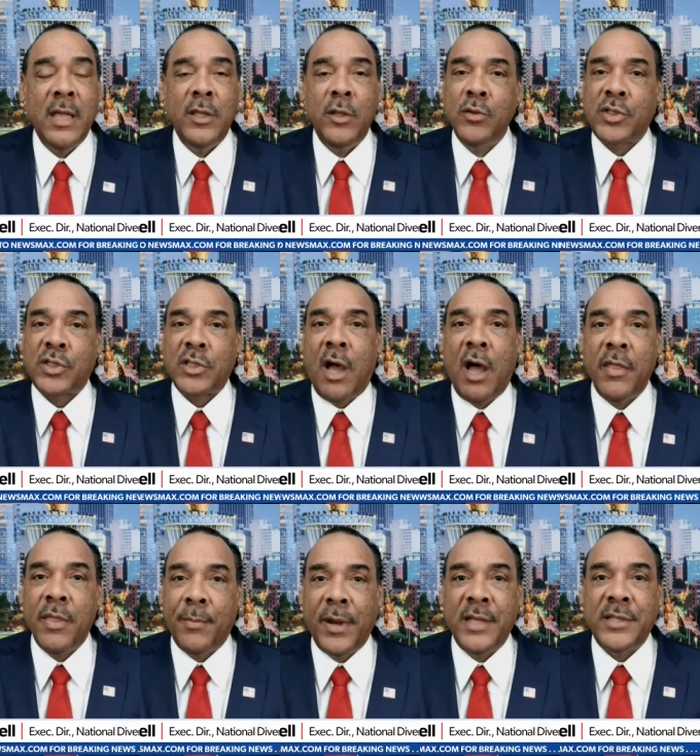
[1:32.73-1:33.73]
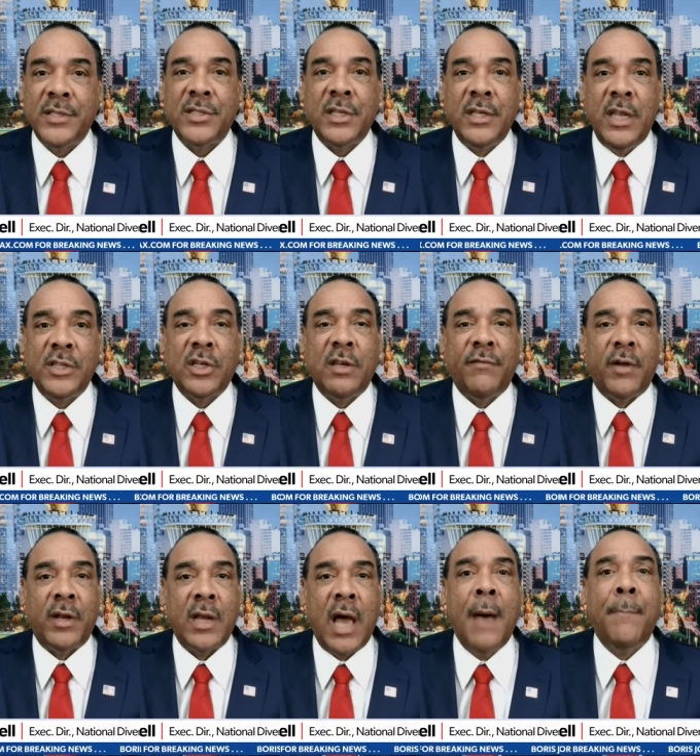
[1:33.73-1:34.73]
You saw the president's initiative
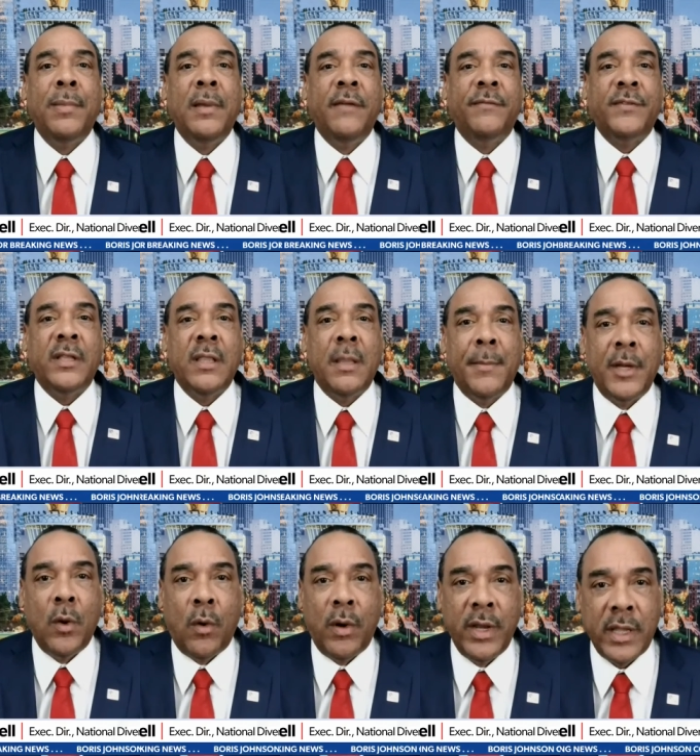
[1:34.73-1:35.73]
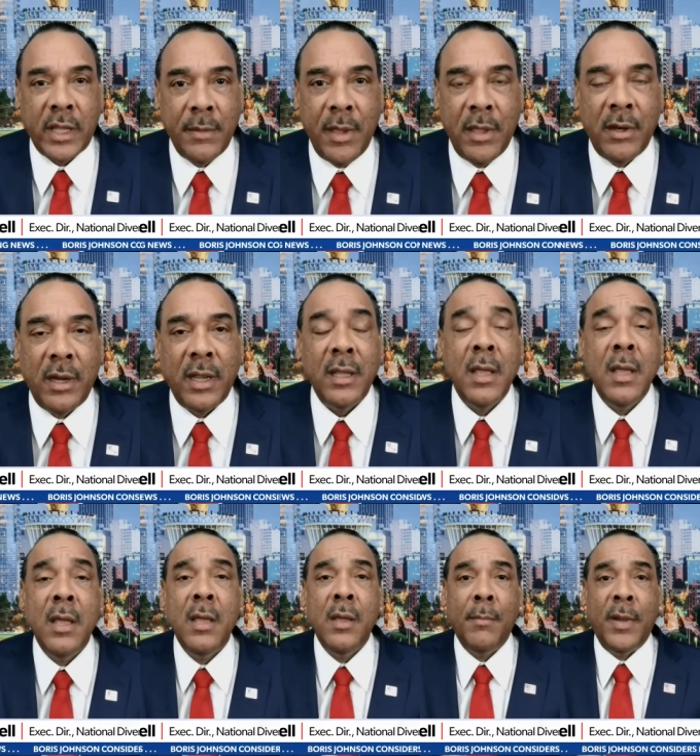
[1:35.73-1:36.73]
on uplifting the minority community.
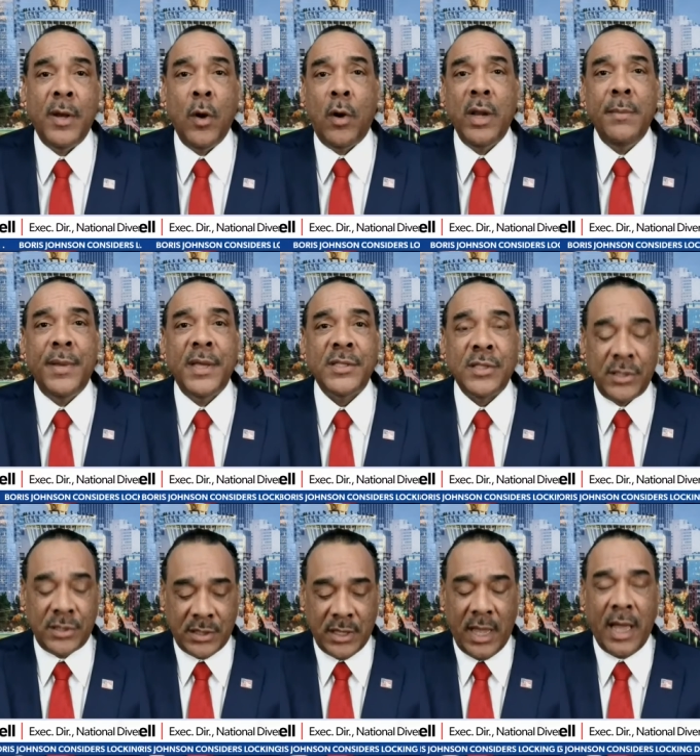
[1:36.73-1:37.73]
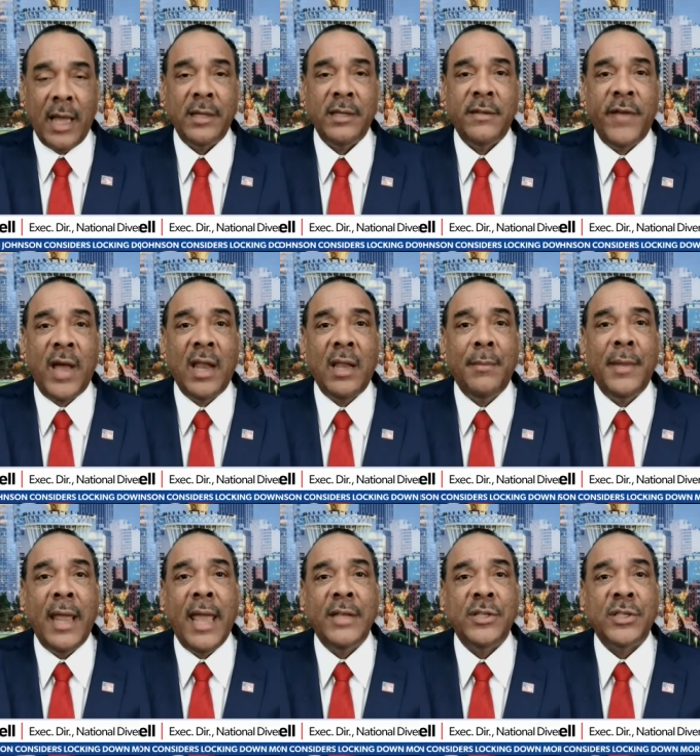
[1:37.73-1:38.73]
Minority Business uh, Development
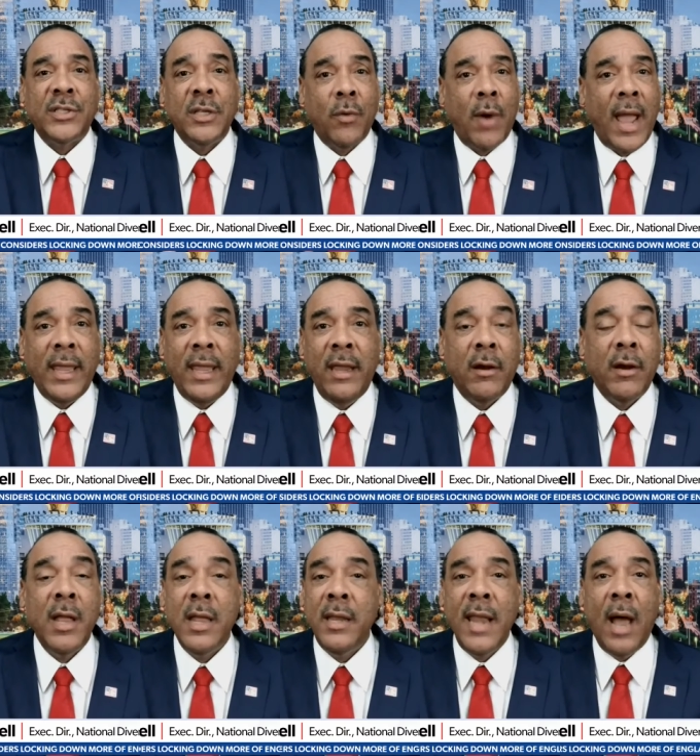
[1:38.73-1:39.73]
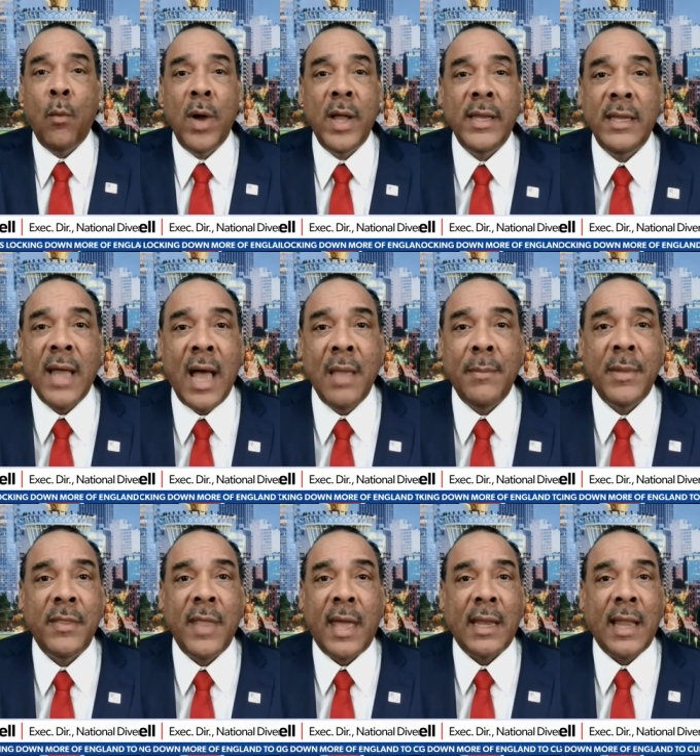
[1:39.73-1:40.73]
Agency, right here. Not one dime
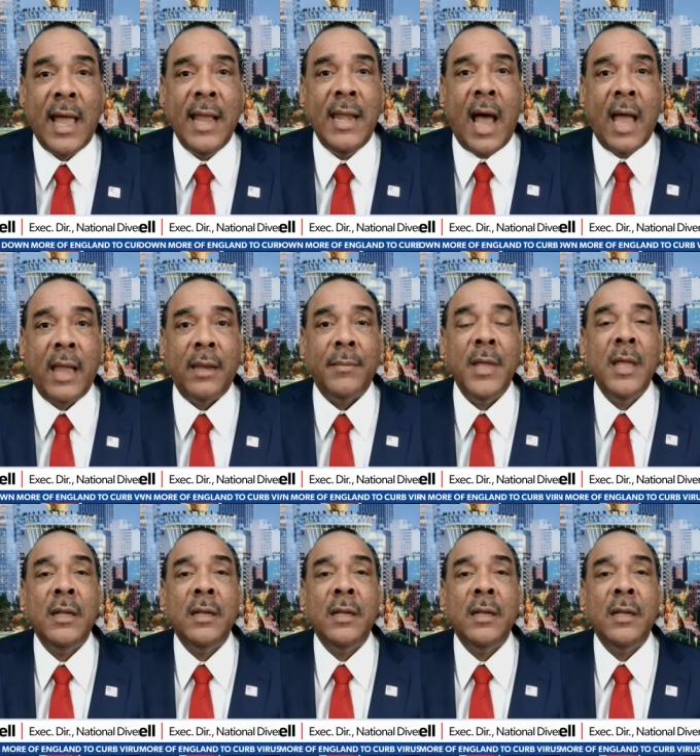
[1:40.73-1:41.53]
in that line item.